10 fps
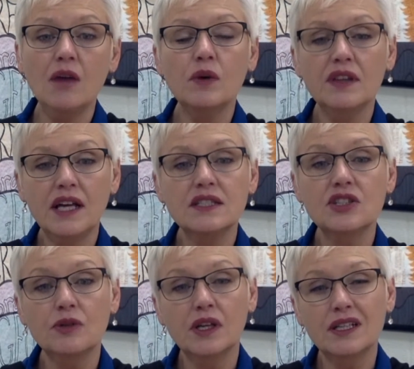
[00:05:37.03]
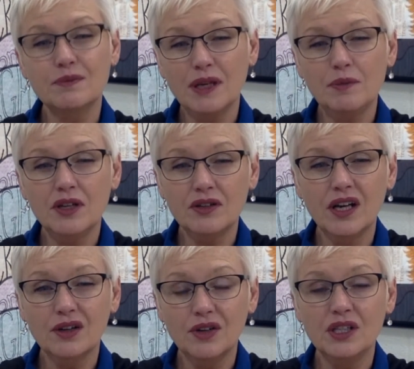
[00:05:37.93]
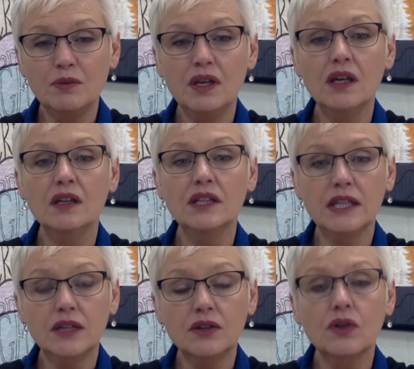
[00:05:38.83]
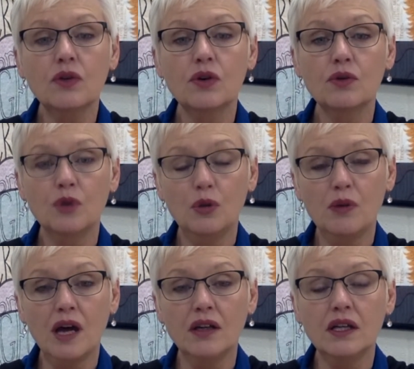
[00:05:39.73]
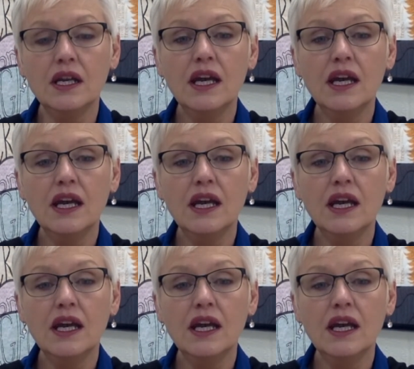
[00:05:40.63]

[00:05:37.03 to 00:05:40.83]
well, that's showing us maybe you're not going to be a leader or a role model.